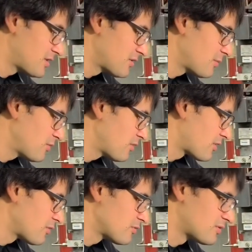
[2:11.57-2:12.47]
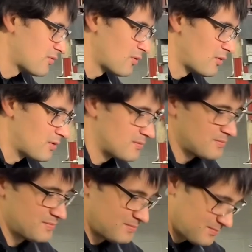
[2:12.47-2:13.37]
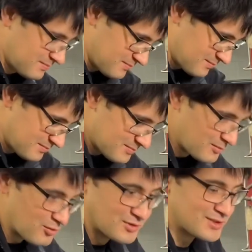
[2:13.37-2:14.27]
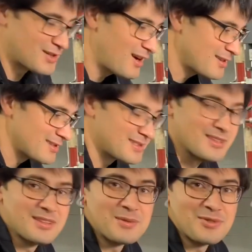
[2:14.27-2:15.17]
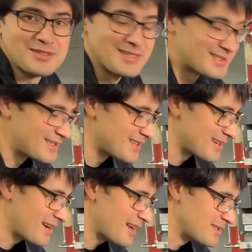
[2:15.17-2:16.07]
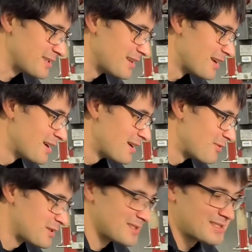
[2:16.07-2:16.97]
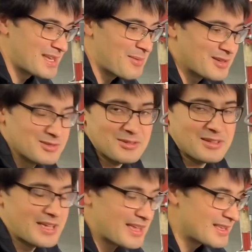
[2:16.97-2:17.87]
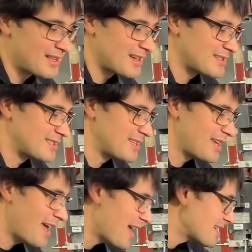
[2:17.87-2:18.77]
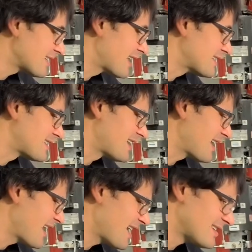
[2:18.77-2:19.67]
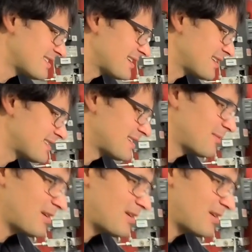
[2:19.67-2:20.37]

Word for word: Buick use for move this car is a three point six liter engine, which is the same as on Cadillac C T S, S T S, and some